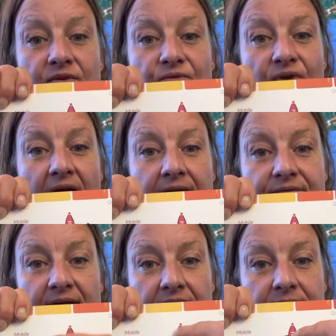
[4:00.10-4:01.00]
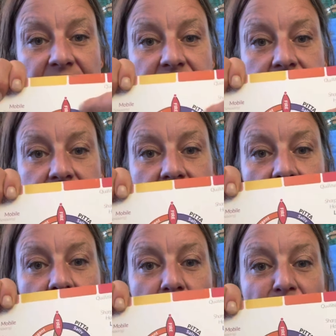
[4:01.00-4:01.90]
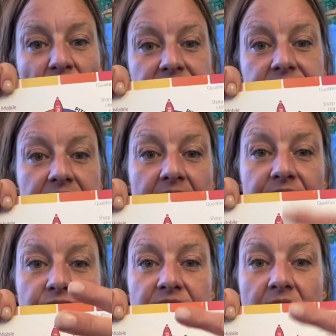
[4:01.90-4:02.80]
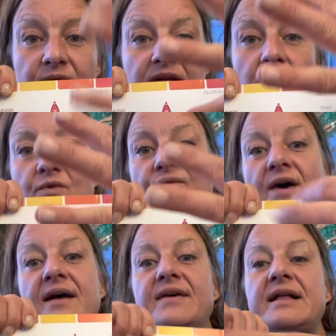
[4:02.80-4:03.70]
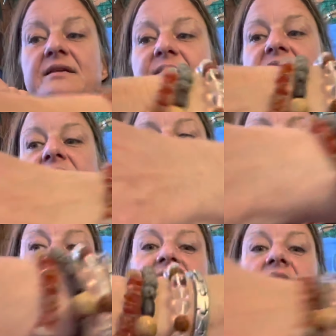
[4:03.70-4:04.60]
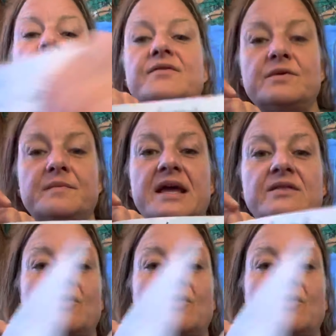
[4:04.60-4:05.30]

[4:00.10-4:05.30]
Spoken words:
5 elements brought together. Now we know 5 elements come together to make the